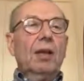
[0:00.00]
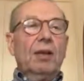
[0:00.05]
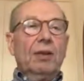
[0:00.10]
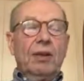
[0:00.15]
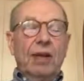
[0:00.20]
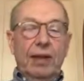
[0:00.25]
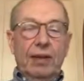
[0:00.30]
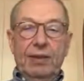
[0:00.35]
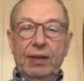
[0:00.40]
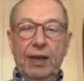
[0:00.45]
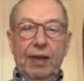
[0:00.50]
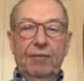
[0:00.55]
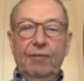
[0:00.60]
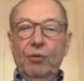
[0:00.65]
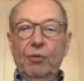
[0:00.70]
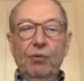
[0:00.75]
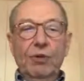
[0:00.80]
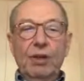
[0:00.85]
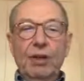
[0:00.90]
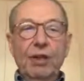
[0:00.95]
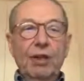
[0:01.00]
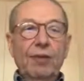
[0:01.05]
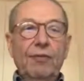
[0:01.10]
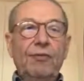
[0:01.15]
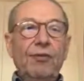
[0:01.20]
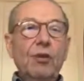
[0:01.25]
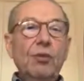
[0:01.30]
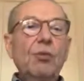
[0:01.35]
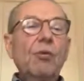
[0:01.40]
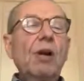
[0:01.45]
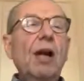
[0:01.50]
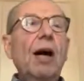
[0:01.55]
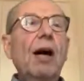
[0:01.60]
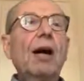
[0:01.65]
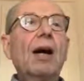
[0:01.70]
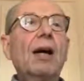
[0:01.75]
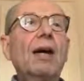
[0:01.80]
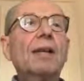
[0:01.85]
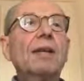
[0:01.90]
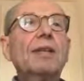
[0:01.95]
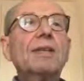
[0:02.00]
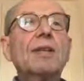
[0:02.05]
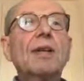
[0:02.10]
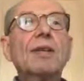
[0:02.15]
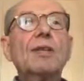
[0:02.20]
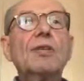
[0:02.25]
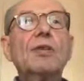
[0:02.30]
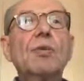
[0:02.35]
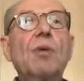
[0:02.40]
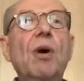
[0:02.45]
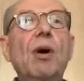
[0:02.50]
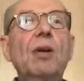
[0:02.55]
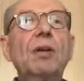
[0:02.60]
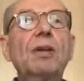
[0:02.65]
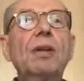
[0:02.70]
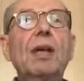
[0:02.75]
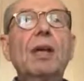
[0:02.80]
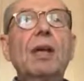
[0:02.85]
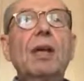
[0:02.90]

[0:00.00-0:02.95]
that have only a few lines and so on,